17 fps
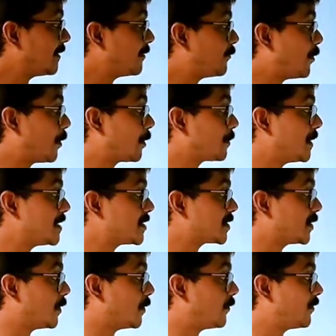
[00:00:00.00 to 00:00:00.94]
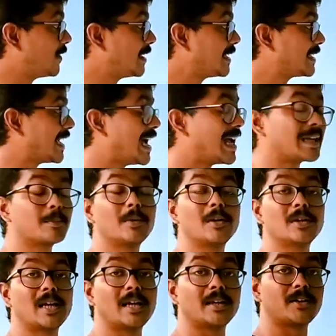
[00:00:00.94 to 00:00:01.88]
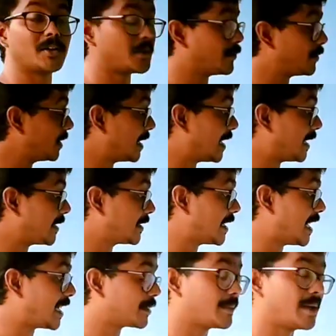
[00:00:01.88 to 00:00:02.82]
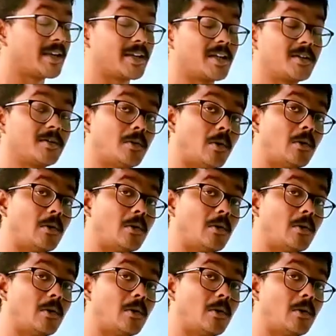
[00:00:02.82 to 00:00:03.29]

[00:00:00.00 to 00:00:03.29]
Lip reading: formation of carbocation and carbanion,